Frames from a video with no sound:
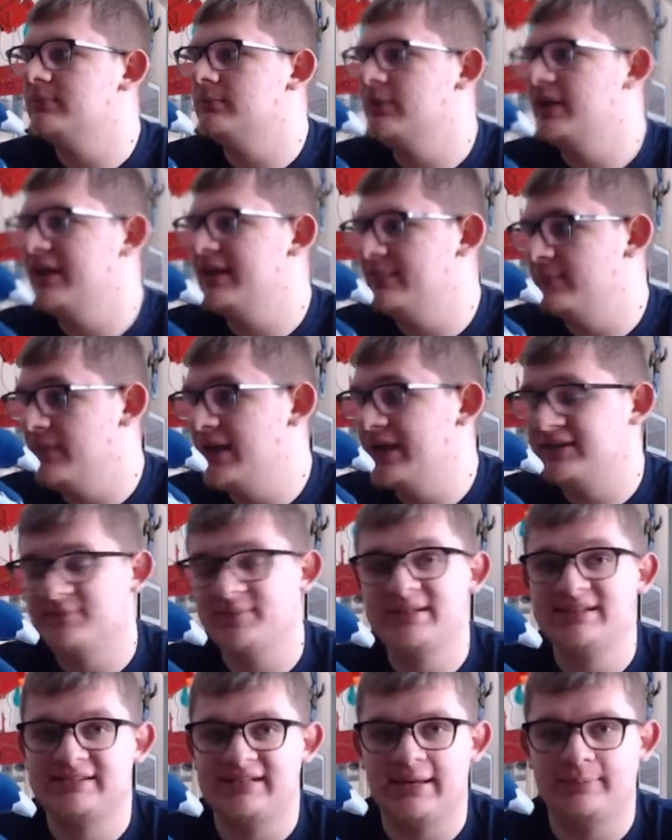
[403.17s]
makes me
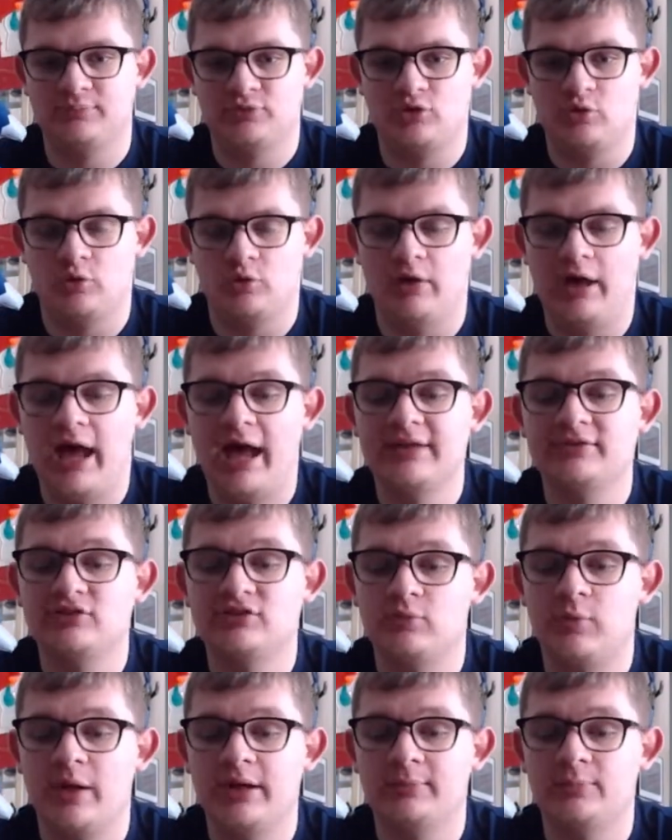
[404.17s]
skeptical. I just
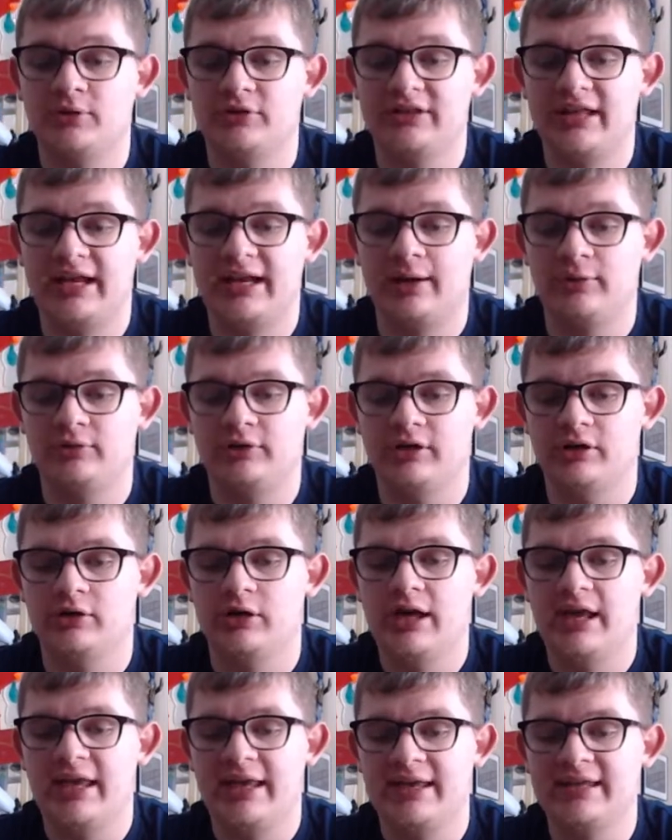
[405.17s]
want to put that out there,
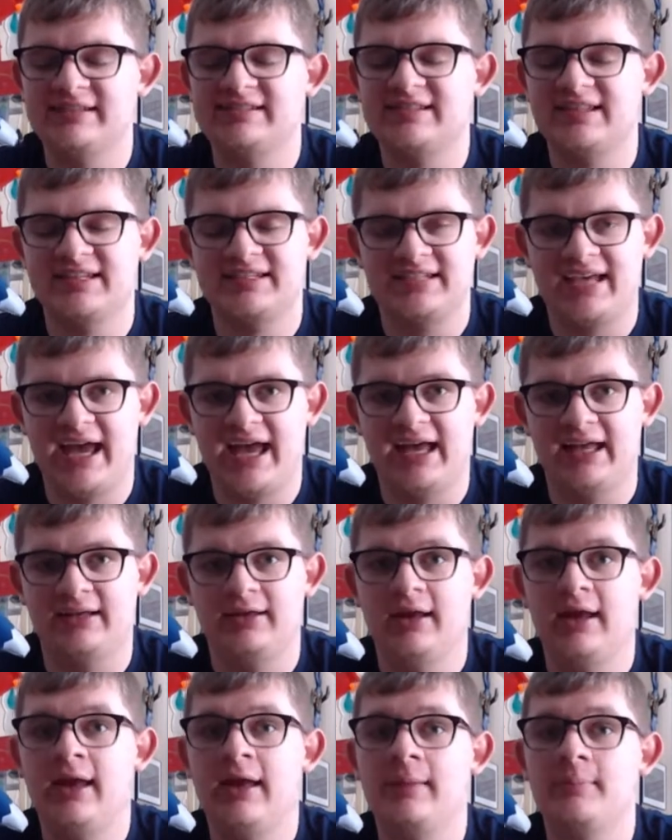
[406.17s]
is the tag.
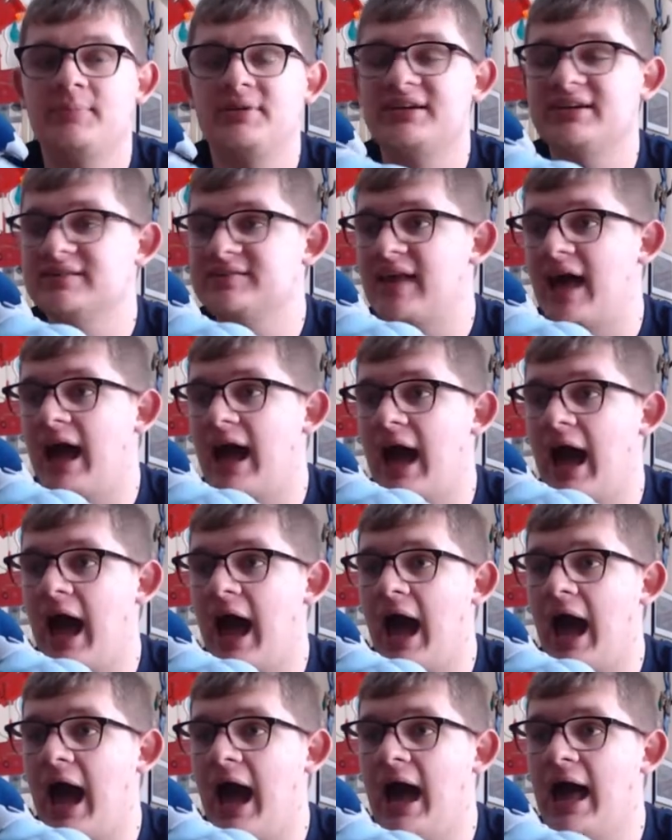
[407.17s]
Because
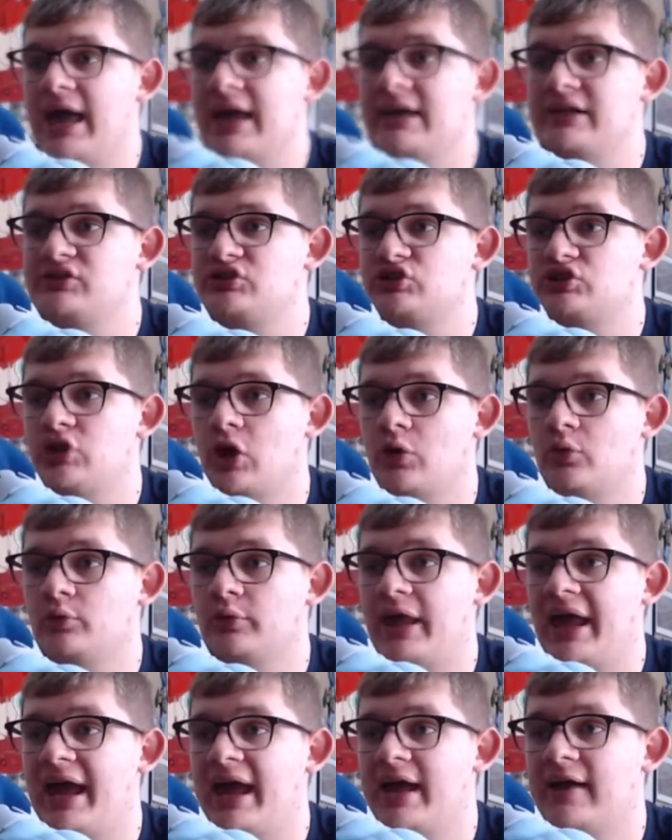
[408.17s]
I don't
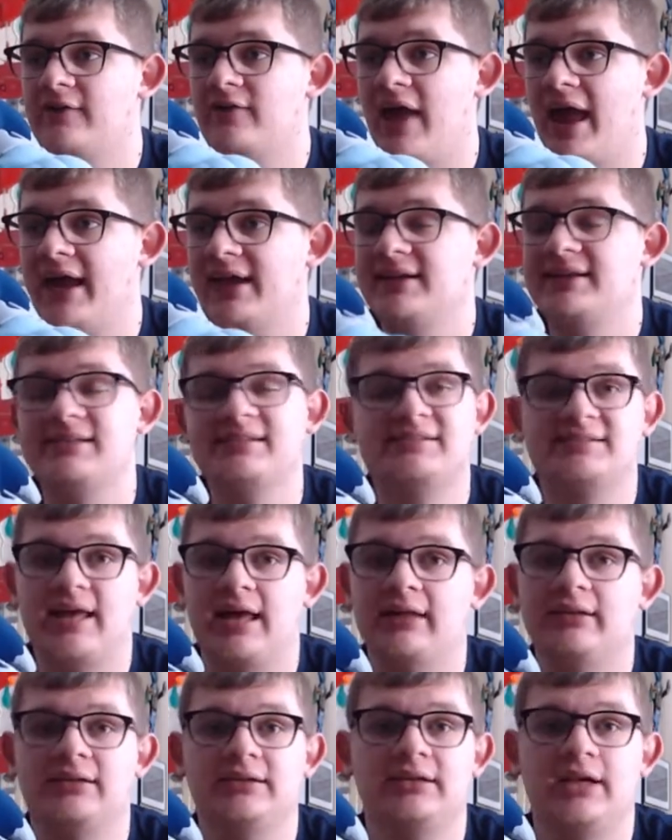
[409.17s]
have any
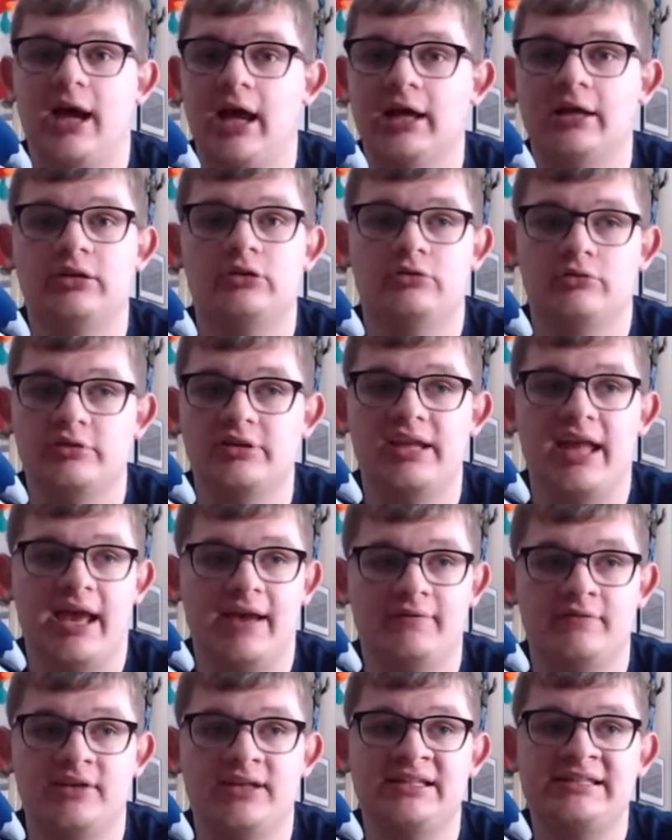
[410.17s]
solid concrete
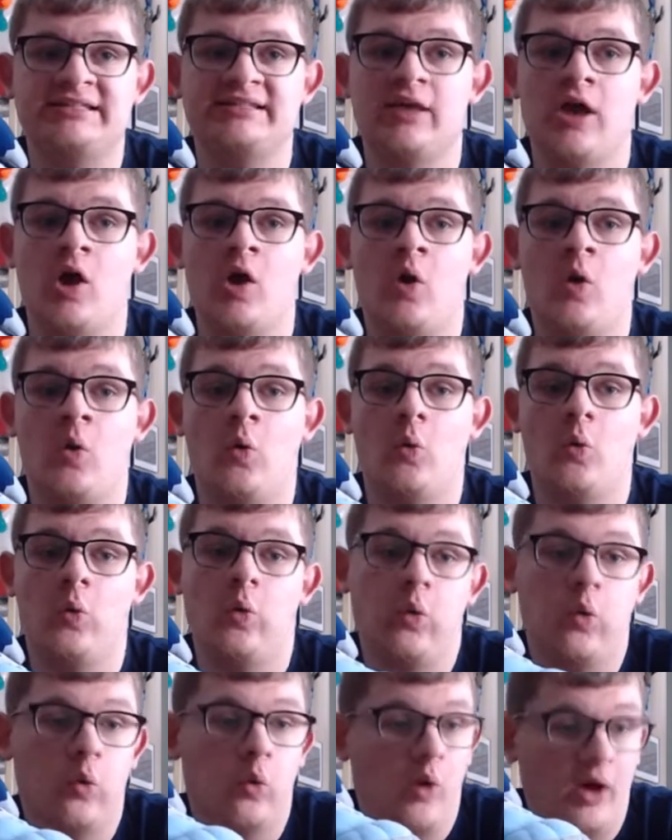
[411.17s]
evidence
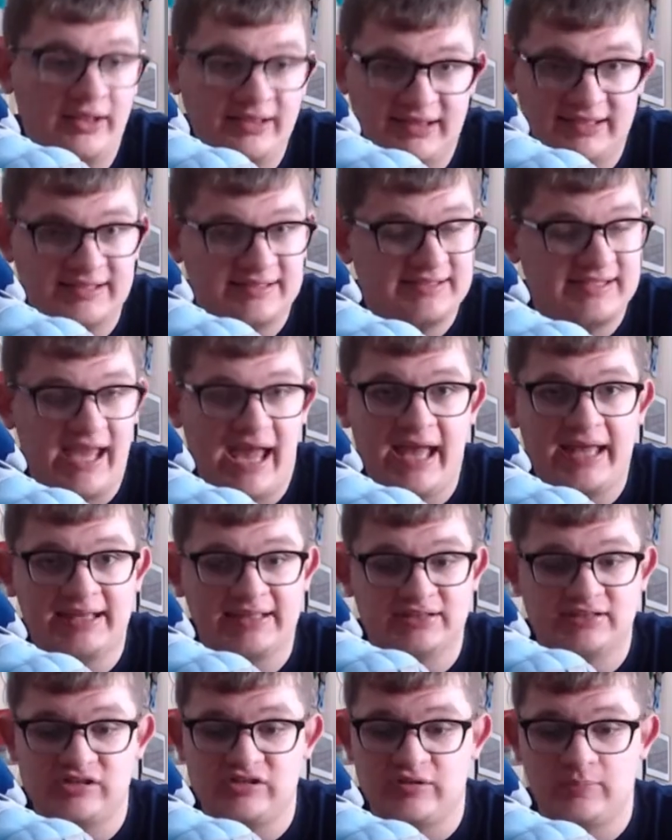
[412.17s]
what this tag
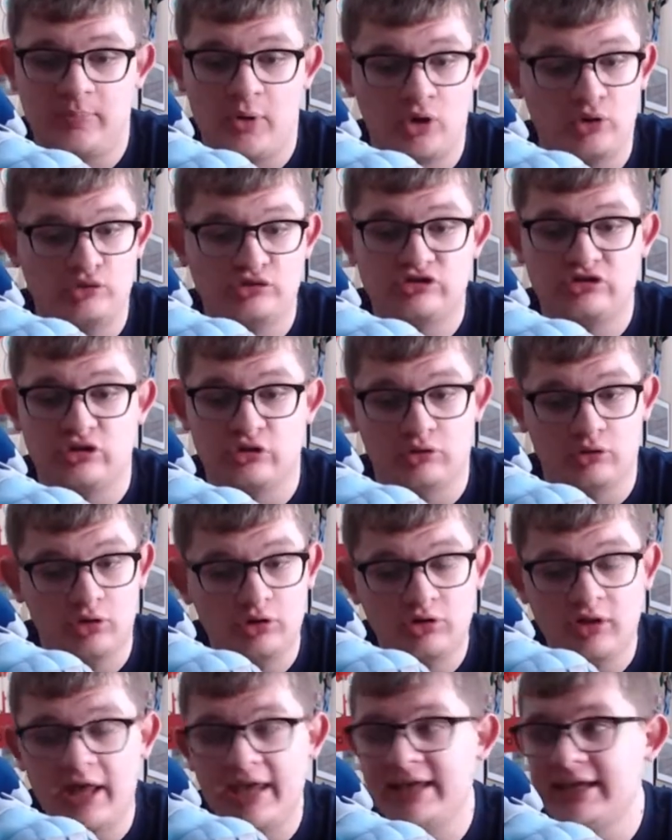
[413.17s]
is supposed to look
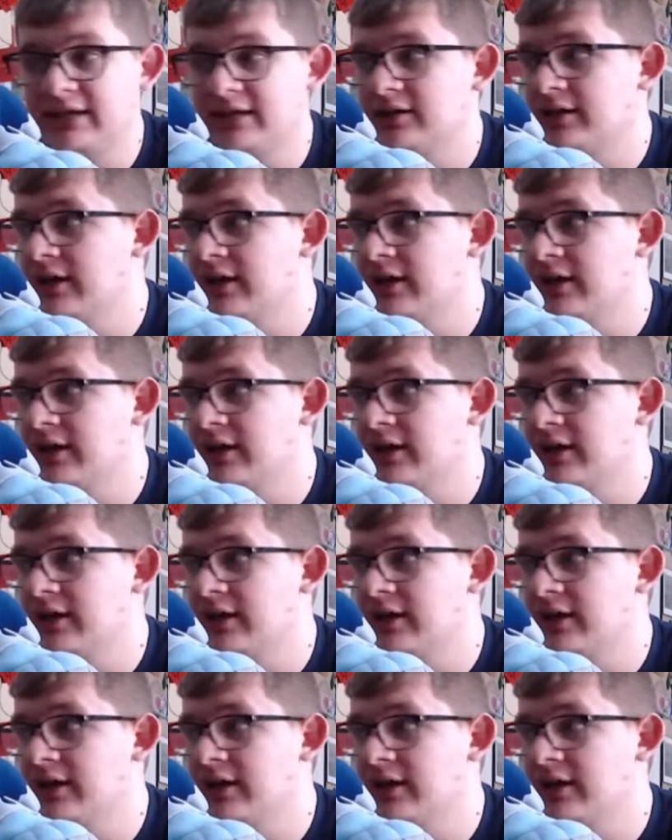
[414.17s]
like.